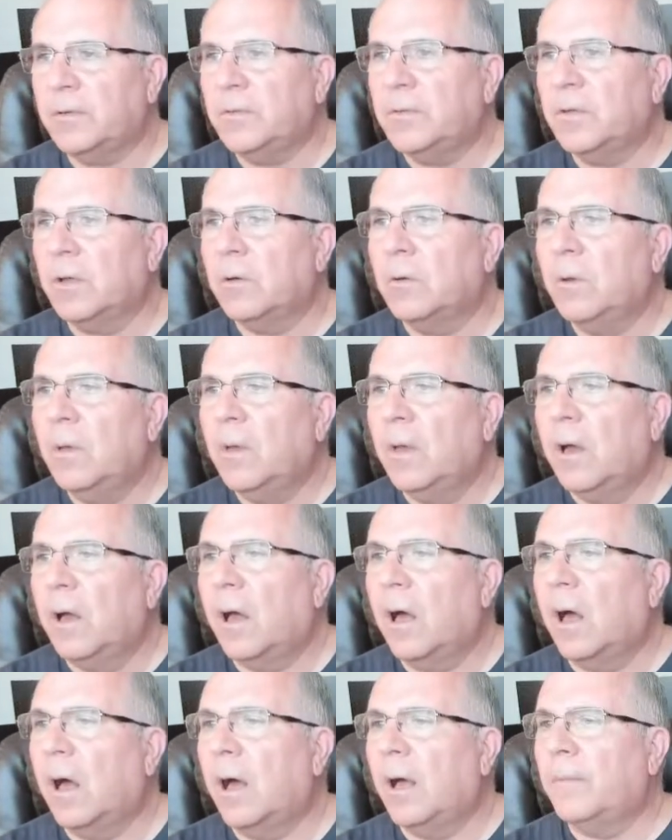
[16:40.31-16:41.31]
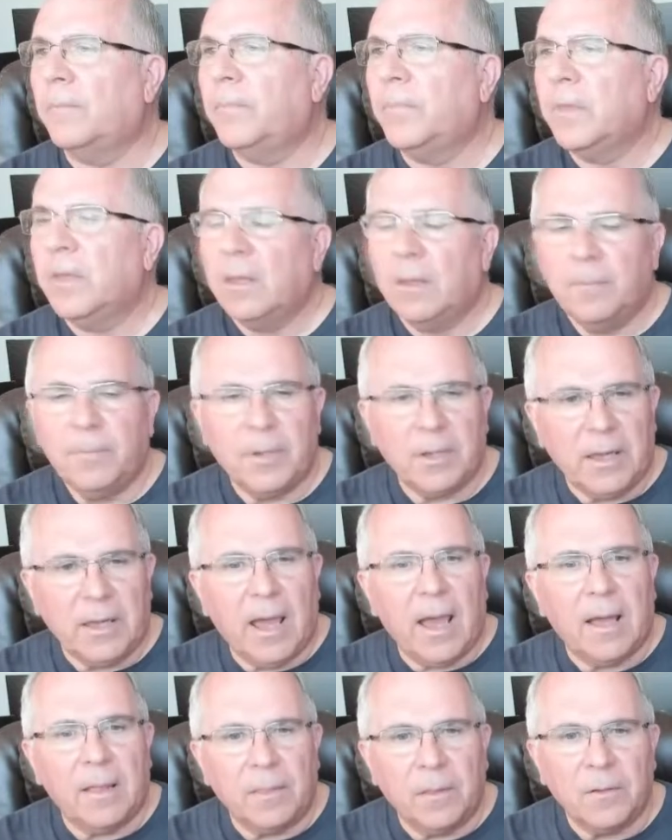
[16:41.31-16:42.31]
So, but
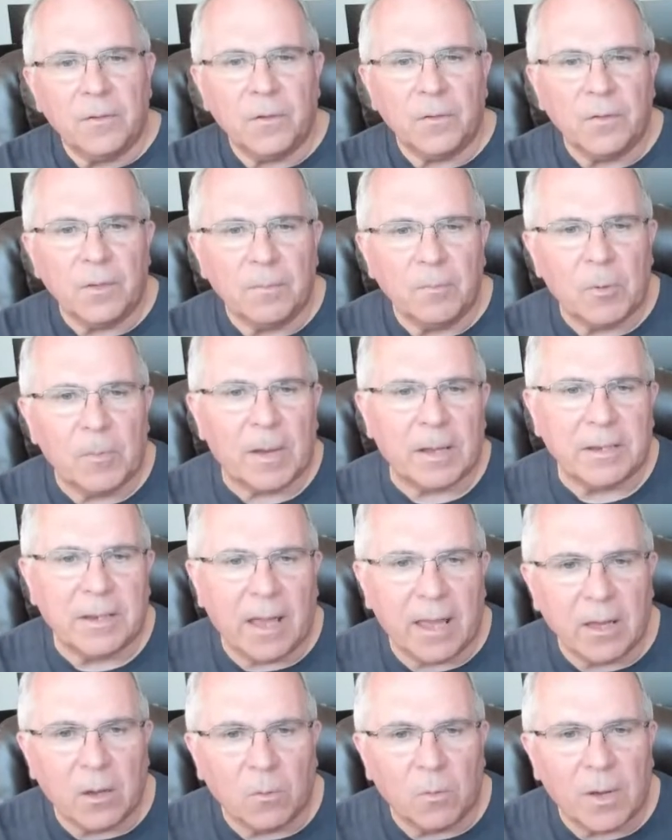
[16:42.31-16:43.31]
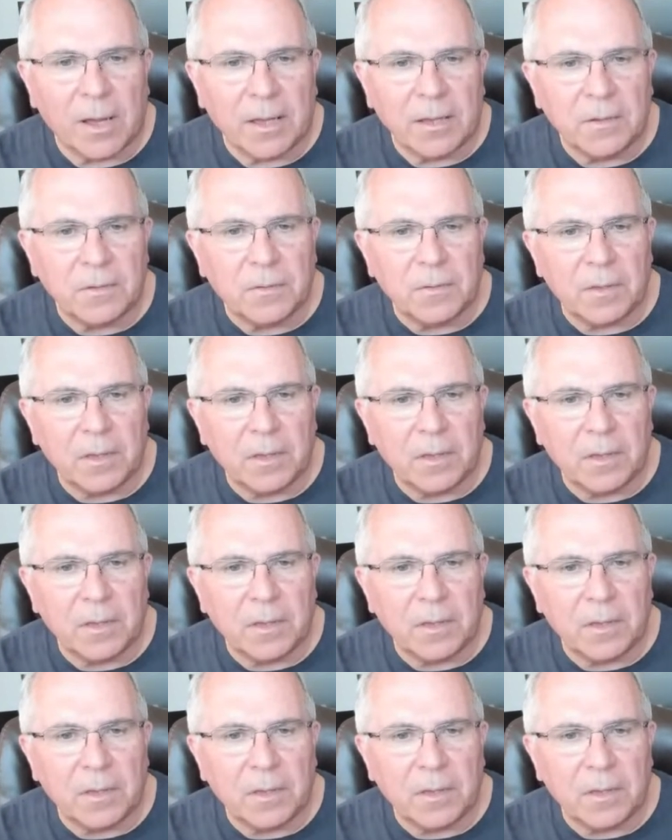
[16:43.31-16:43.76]
yeah, those are some of my takeaways.